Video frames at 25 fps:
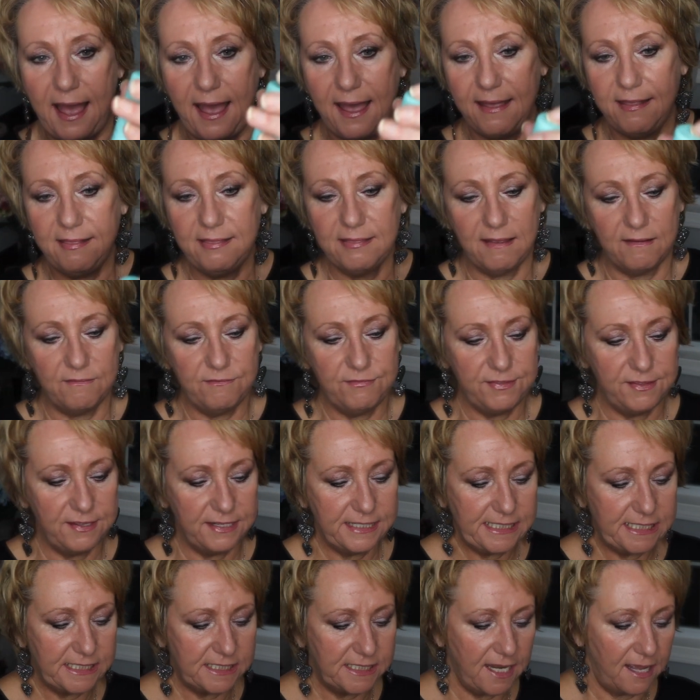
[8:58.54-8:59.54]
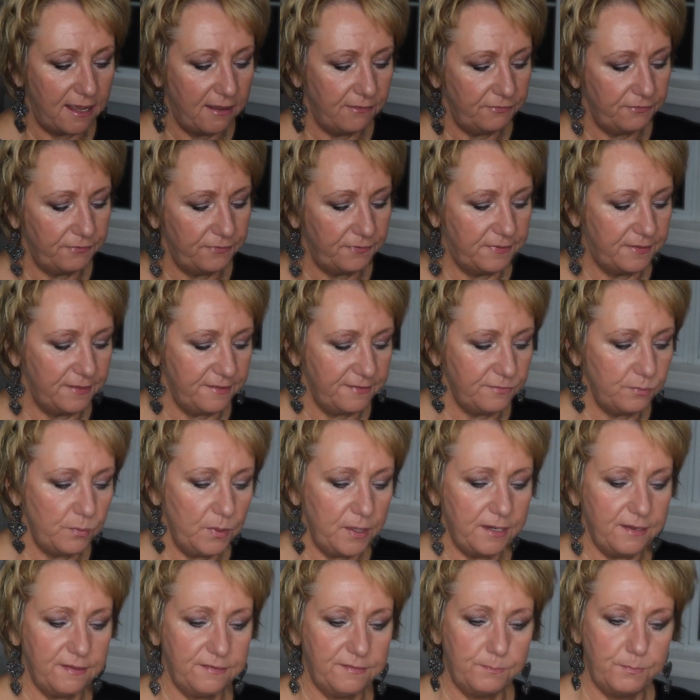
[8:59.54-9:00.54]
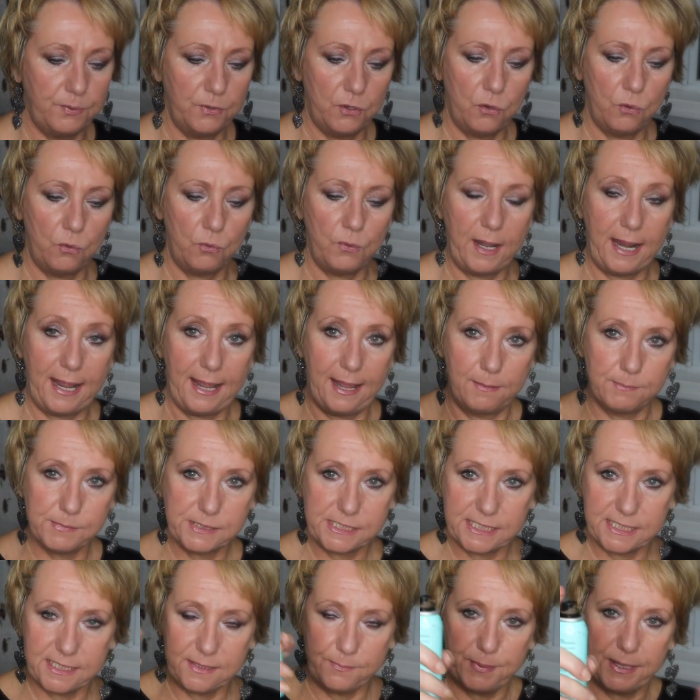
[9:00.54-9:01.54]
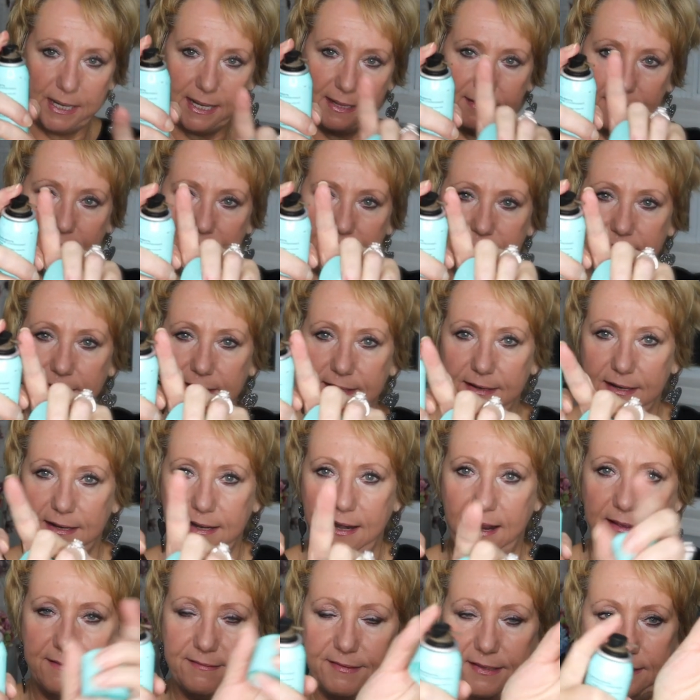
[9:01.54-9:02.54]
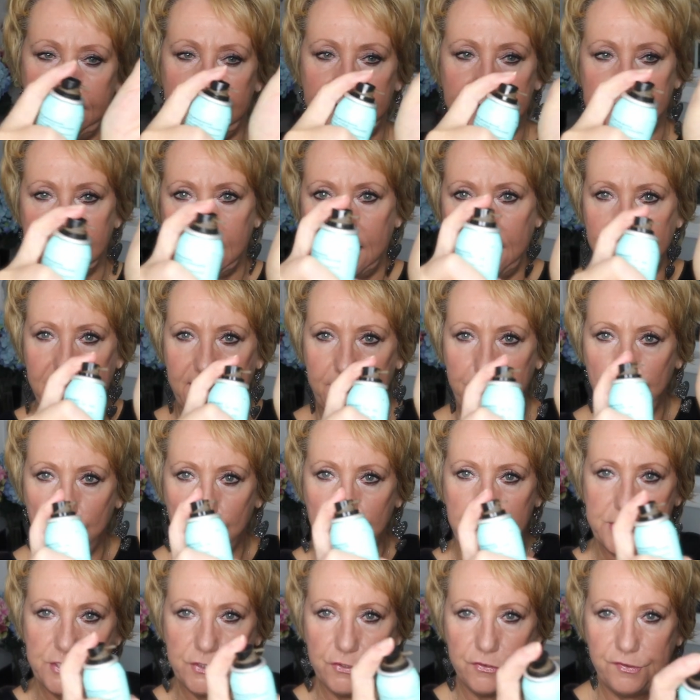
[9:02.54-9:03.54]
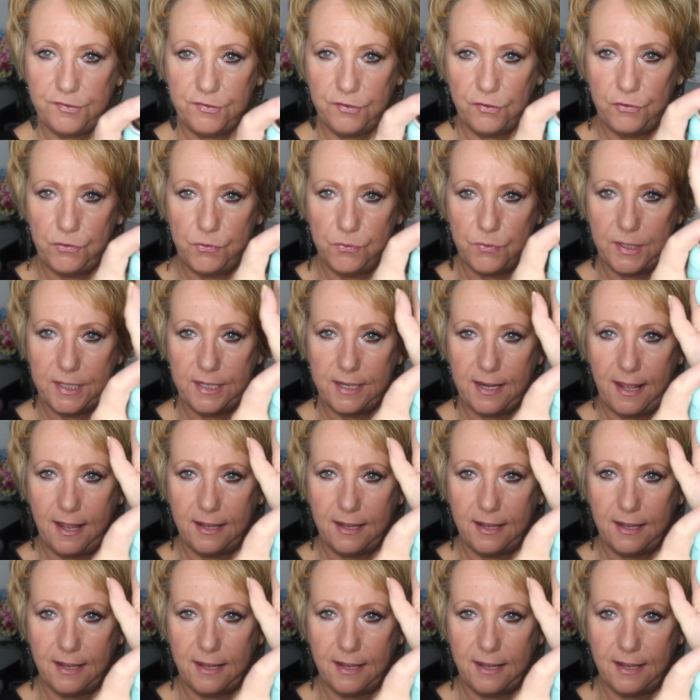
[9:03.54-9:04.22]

I love this stuff. This one is bone empty, but I like that it has a little tiny pointer so you can